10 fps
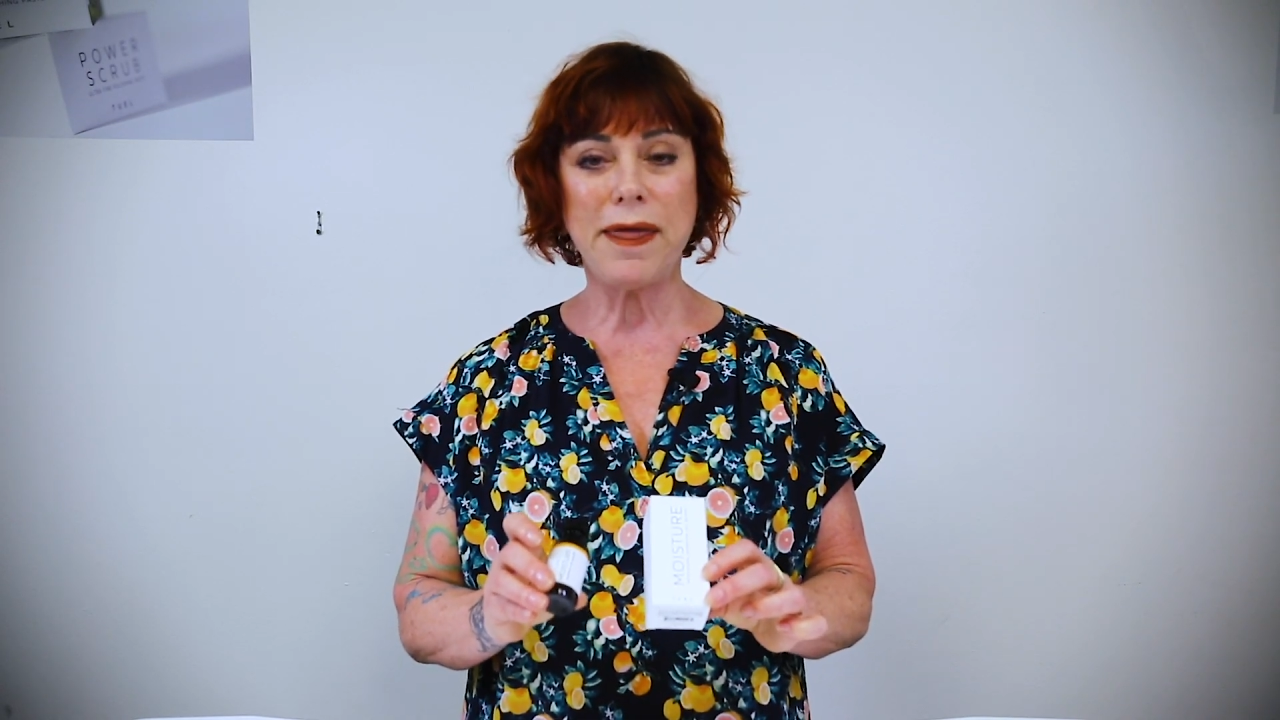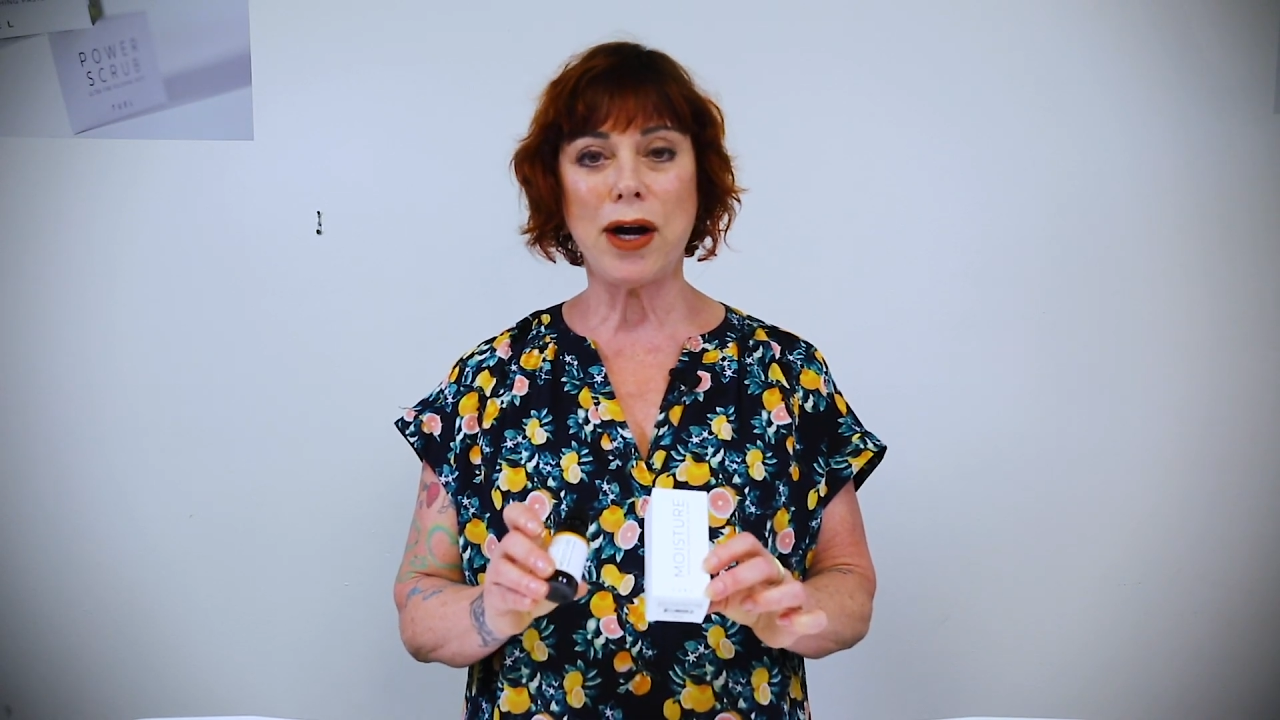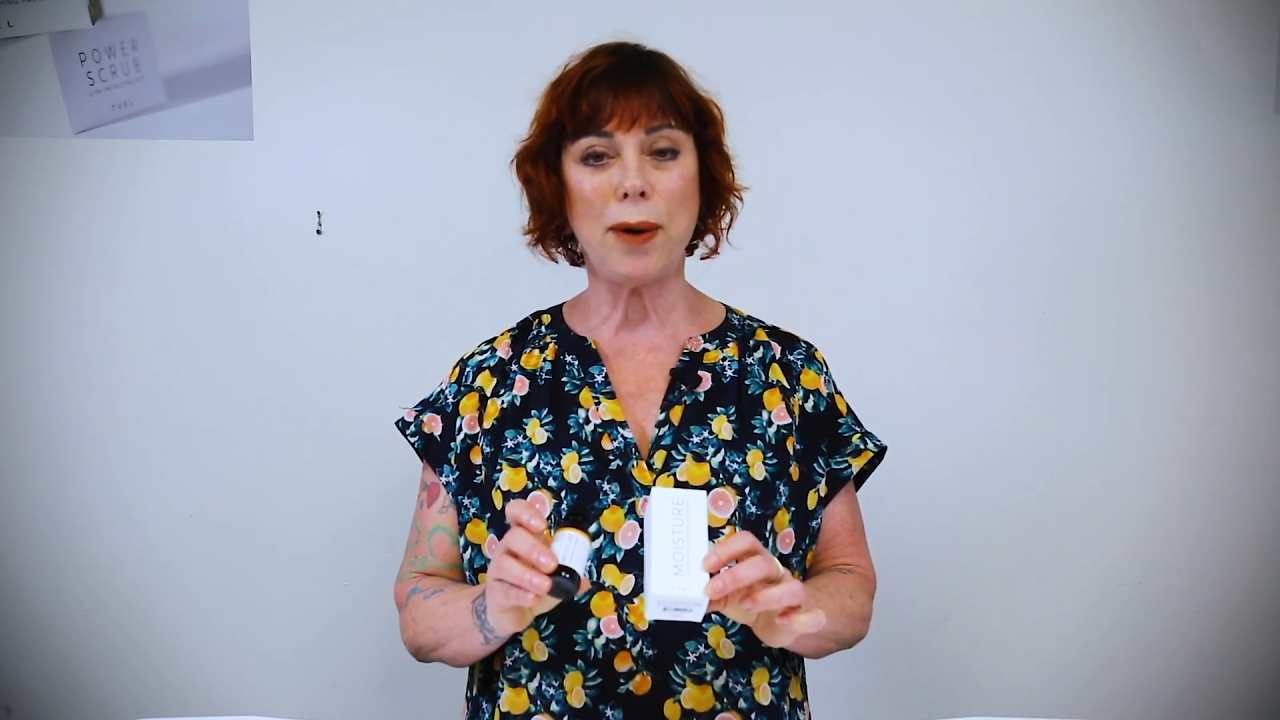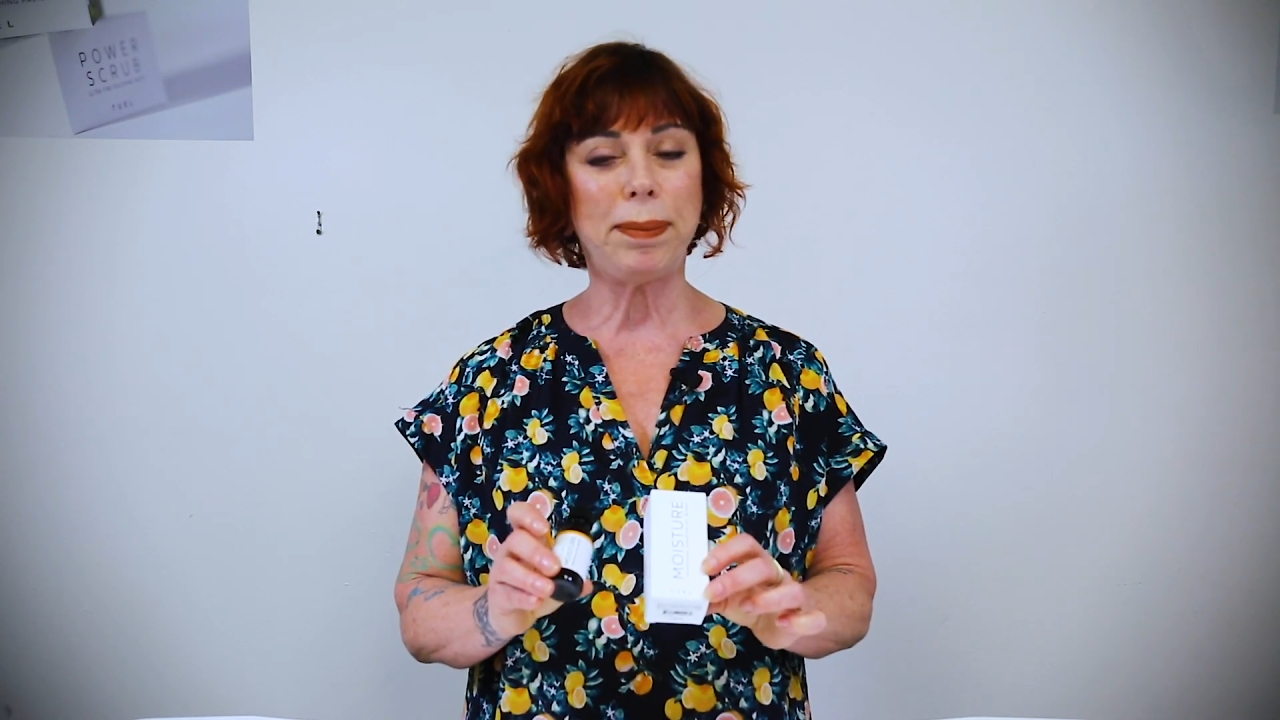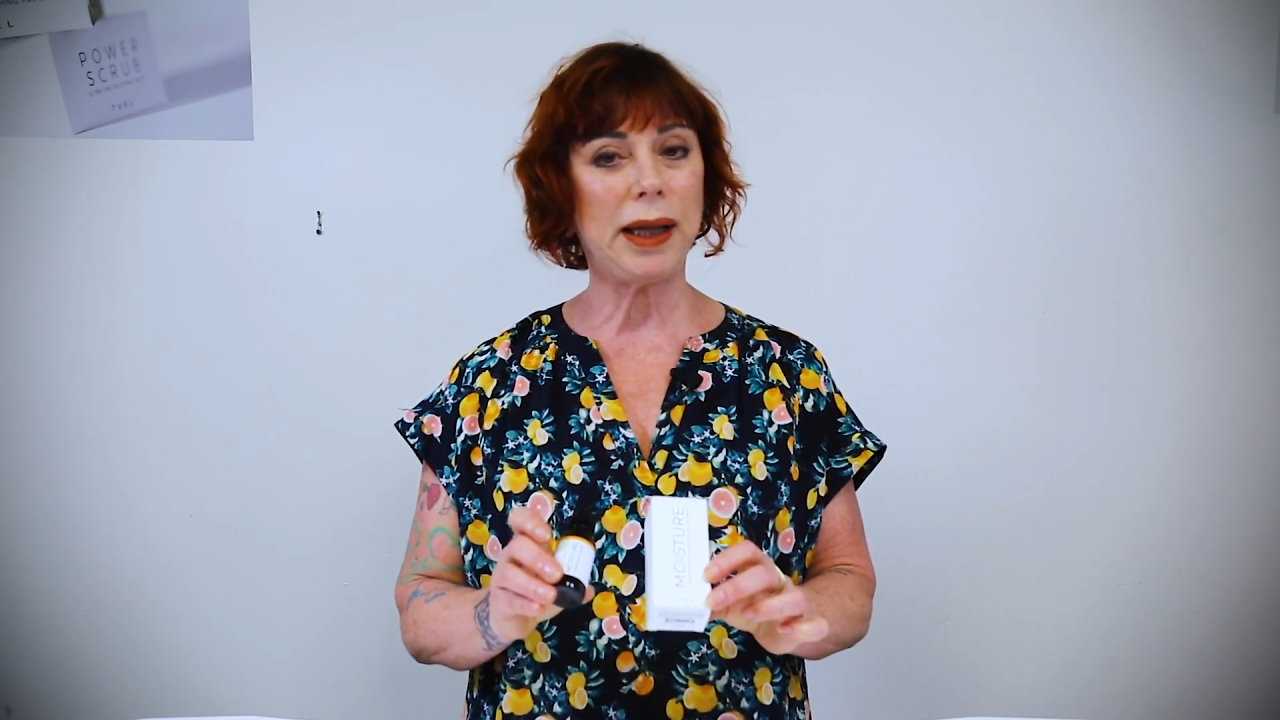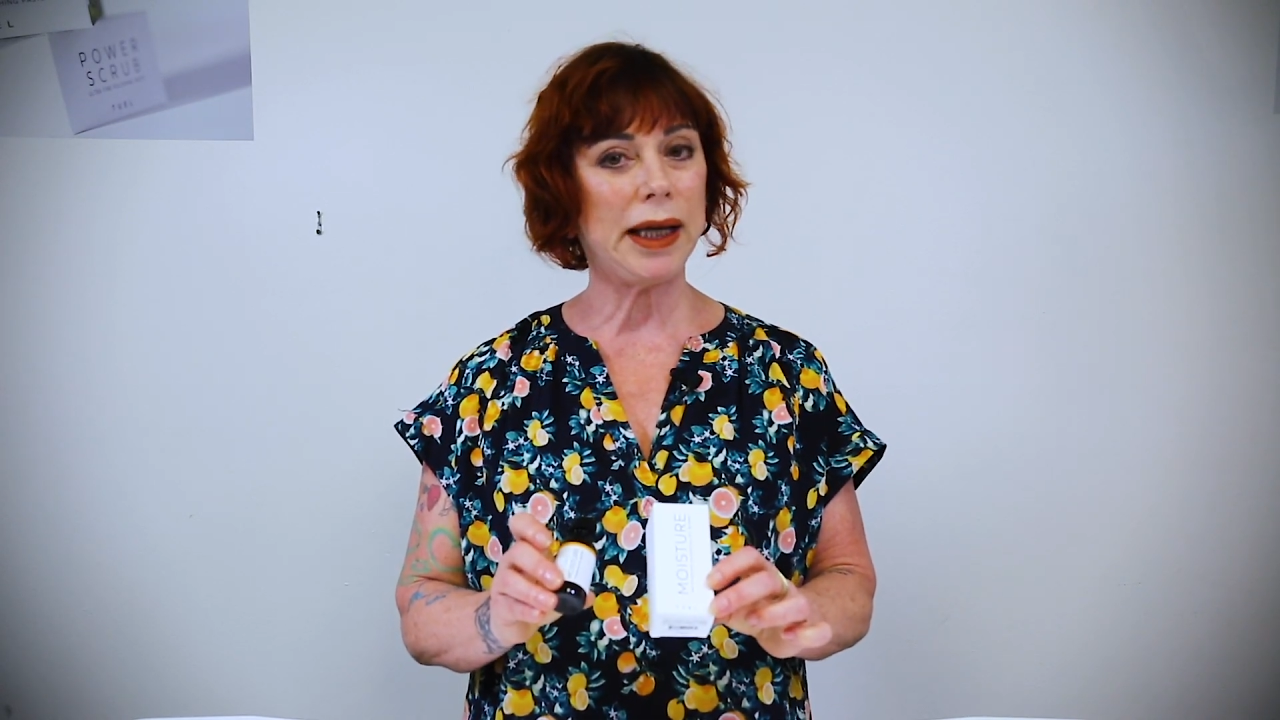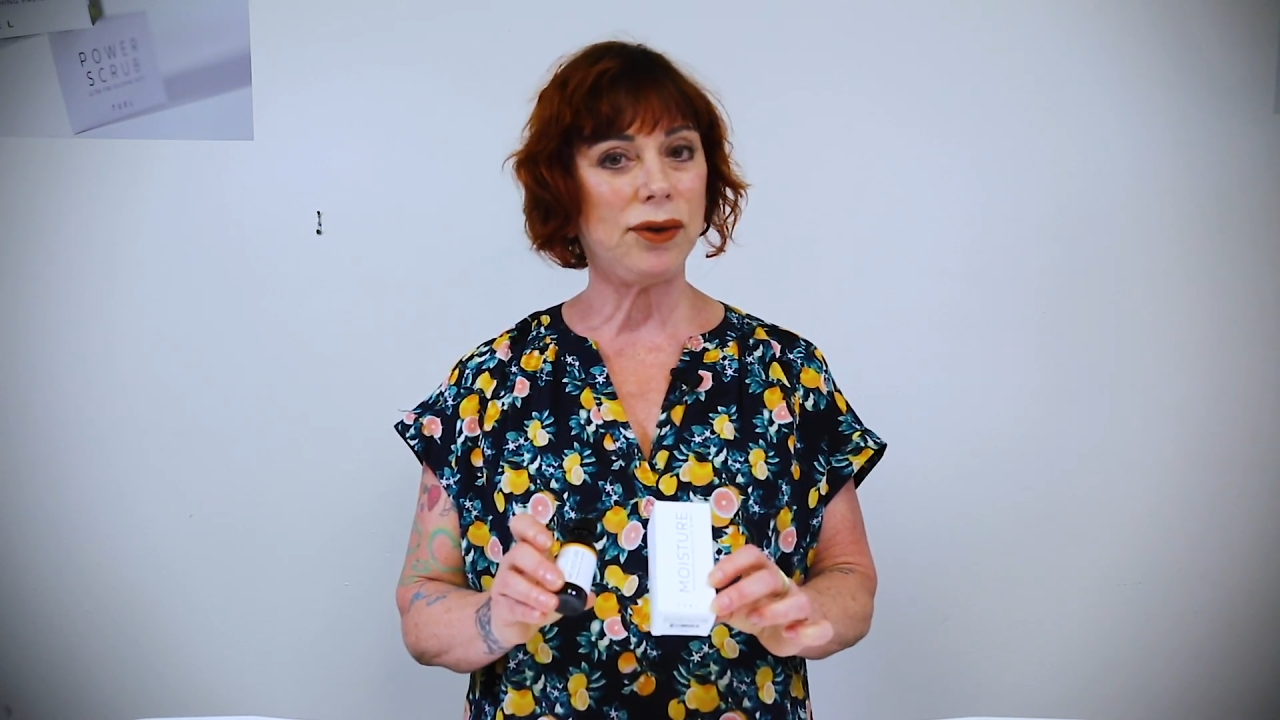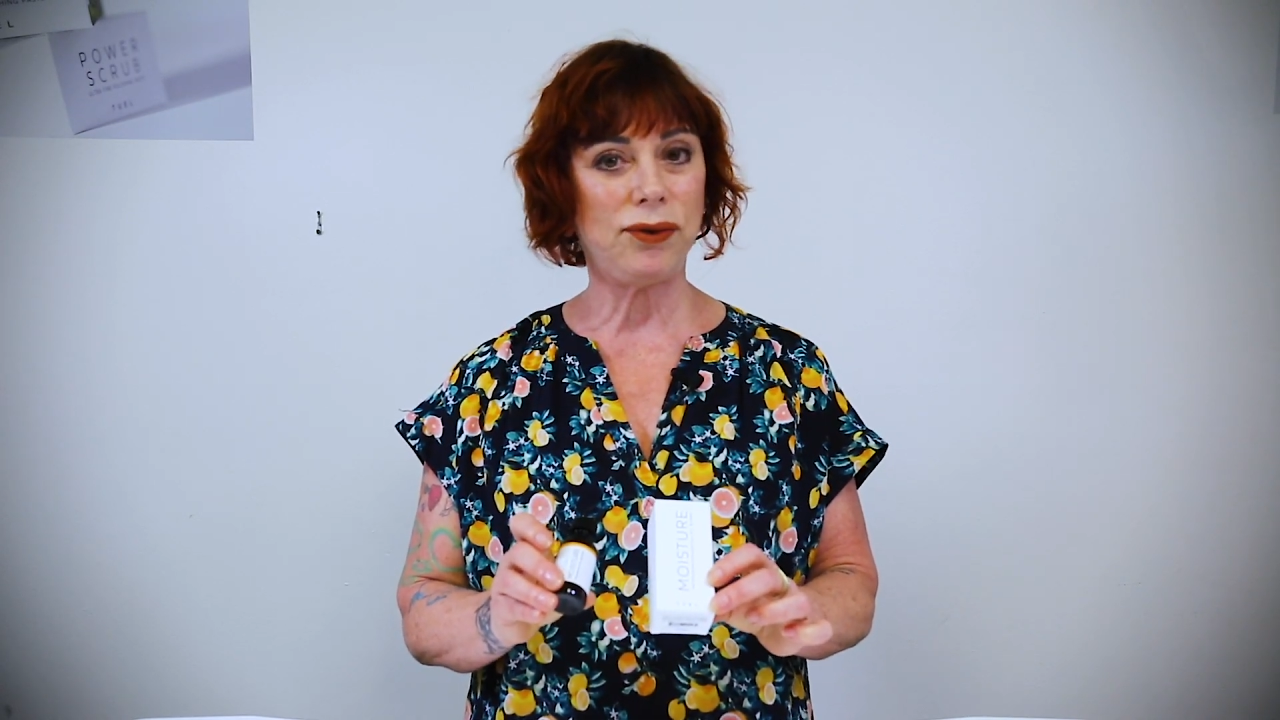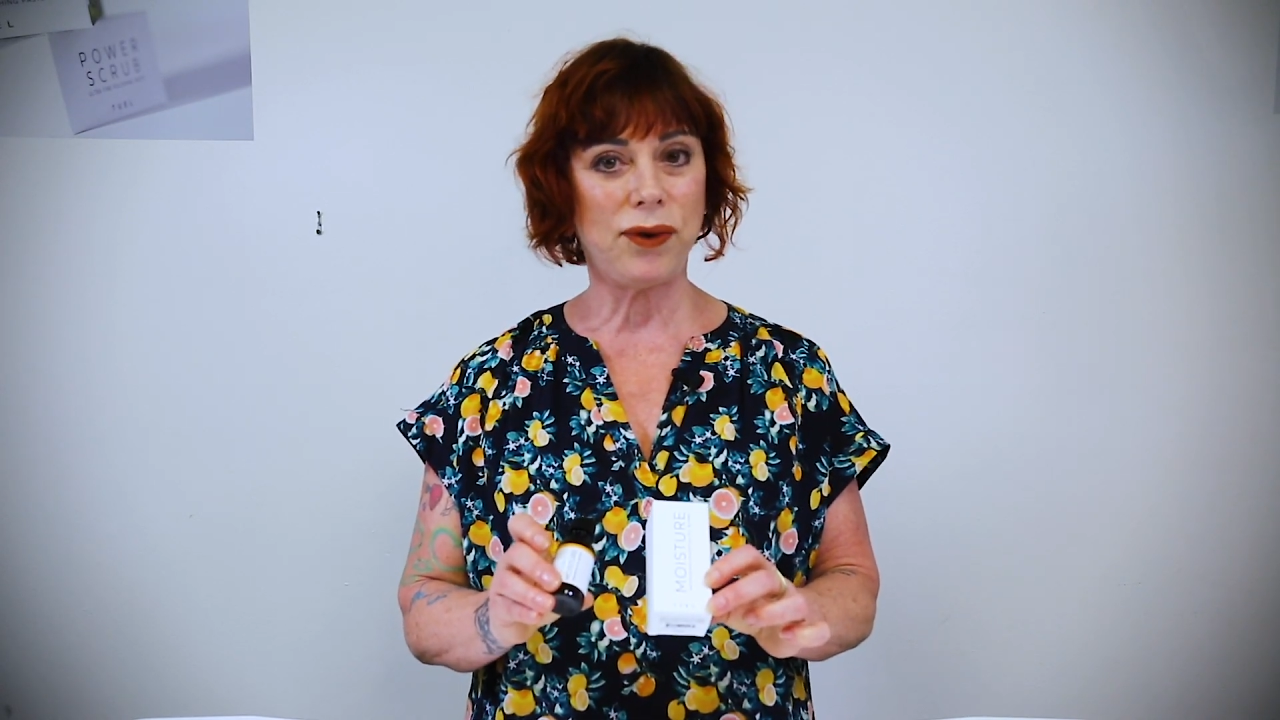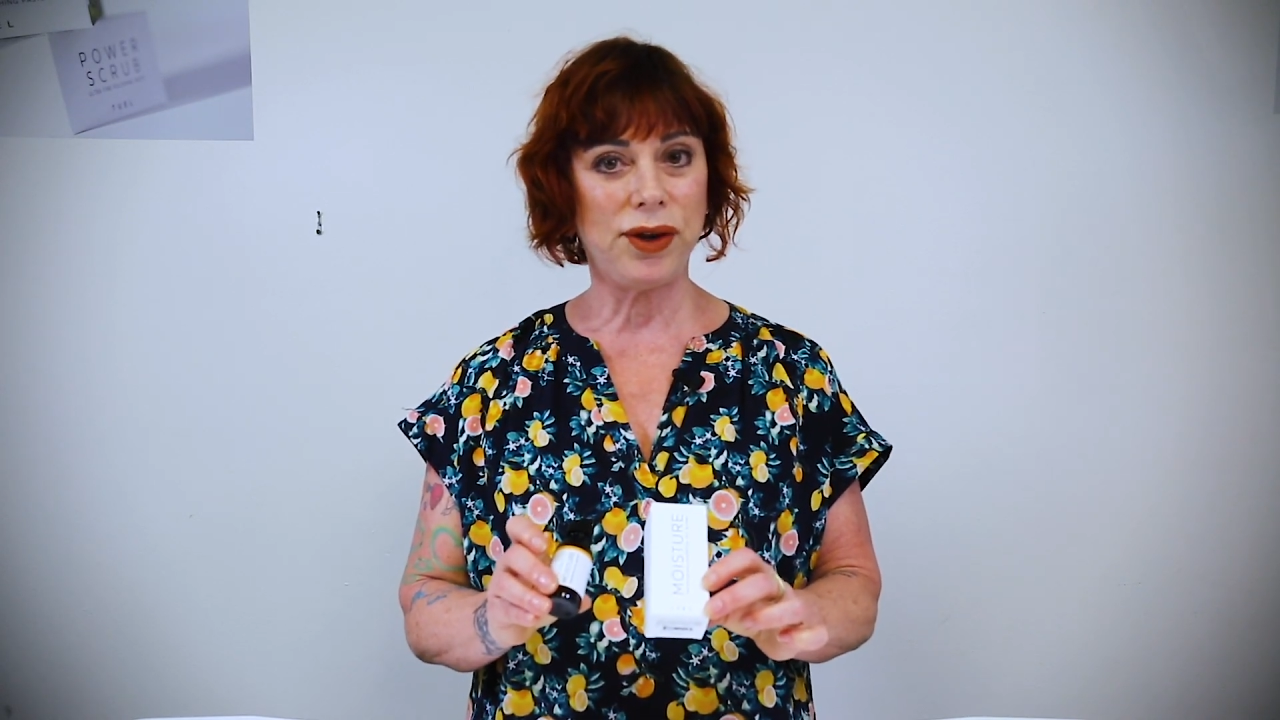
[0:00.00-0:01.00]
They are
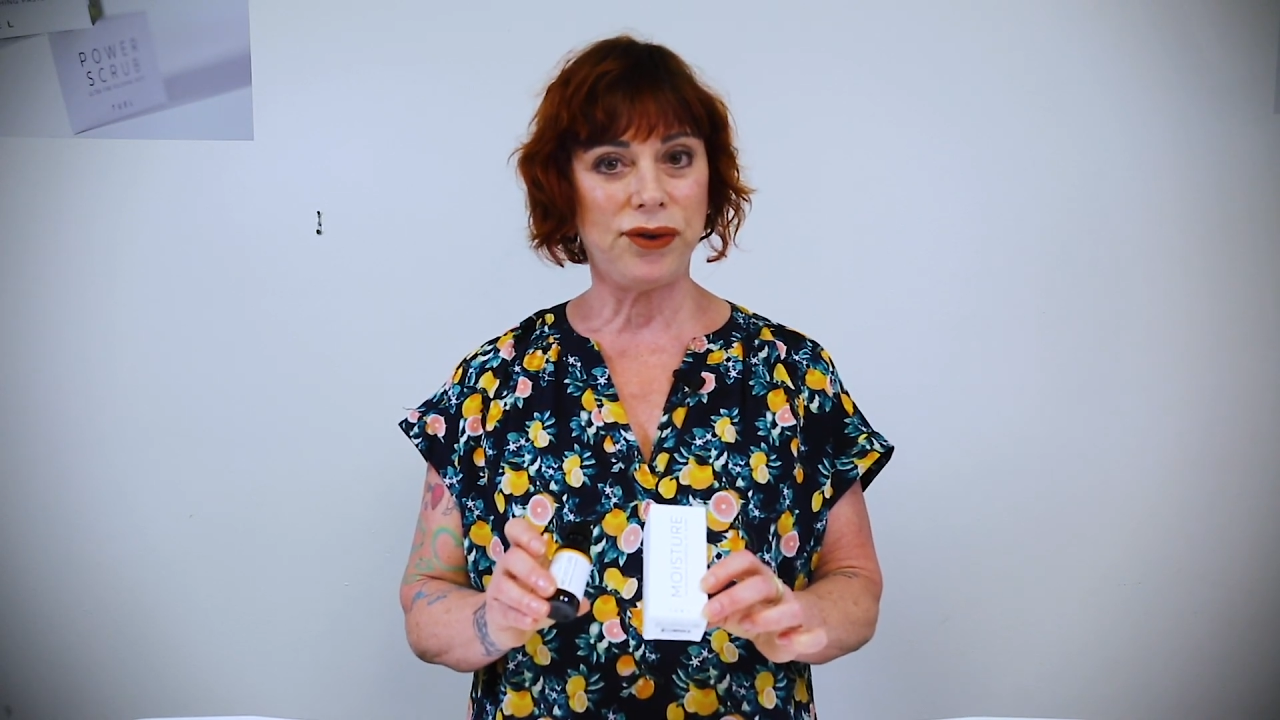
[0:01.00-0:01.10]
plants for